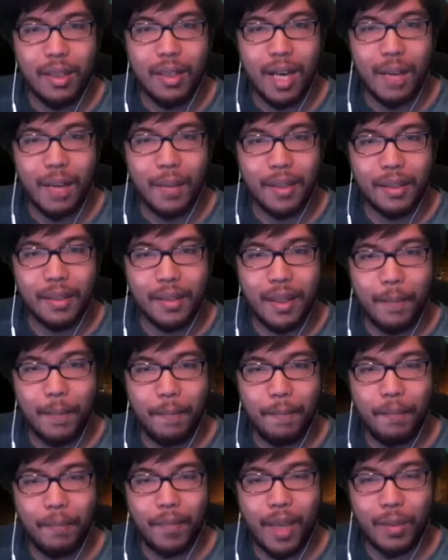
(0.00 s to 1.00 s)
I messed up.
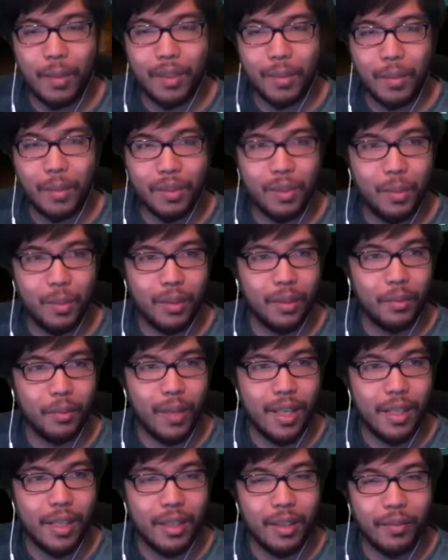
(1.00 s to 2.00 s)
I was supposed to put the
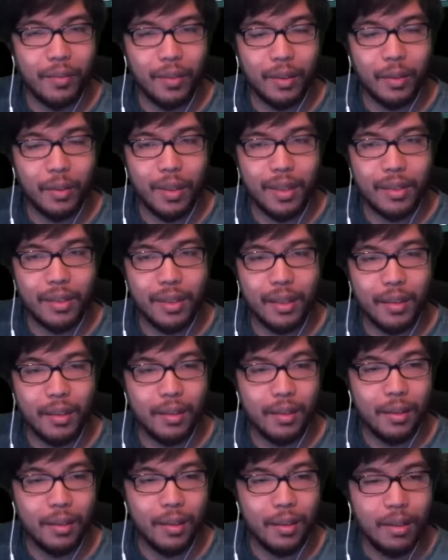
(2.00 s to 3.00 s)
range stuff on the right side,
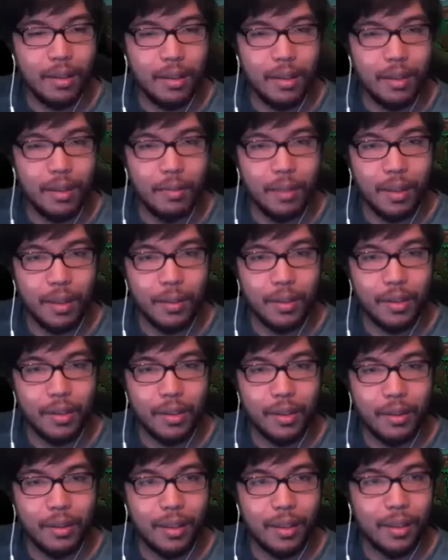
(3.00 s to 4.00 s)
but it was
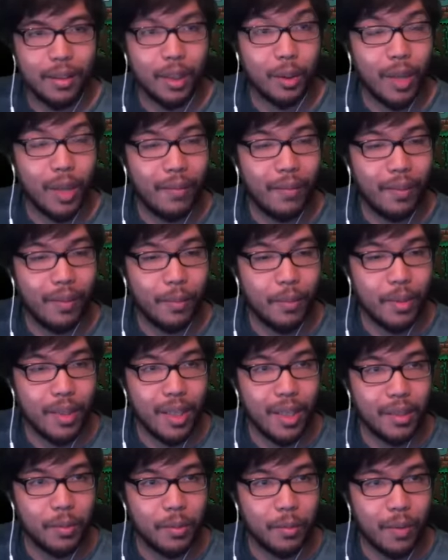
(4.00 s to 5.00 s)
too late. The traveling
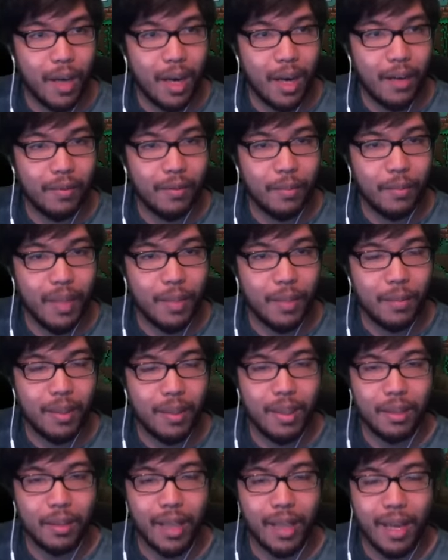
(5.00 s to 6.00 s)
merchant has arrived. Maybe
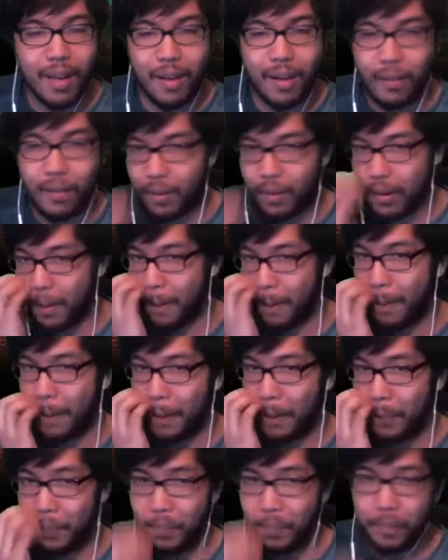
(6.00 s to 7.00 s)
he'll have
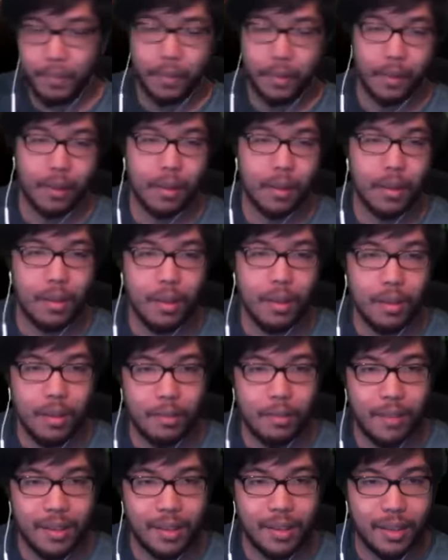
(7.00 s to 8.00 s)

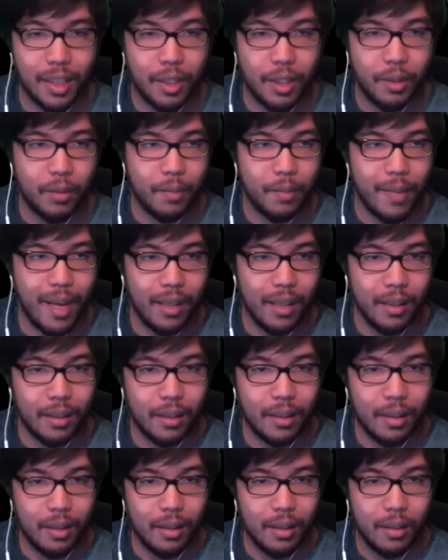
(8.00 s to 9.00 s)
my celestial magnet,
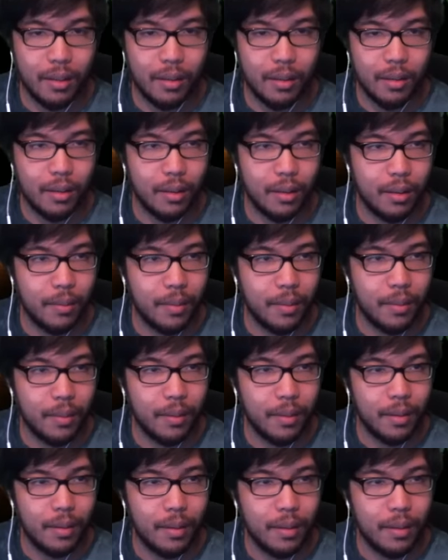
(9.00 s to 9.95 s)
huh? Yeah, maybe.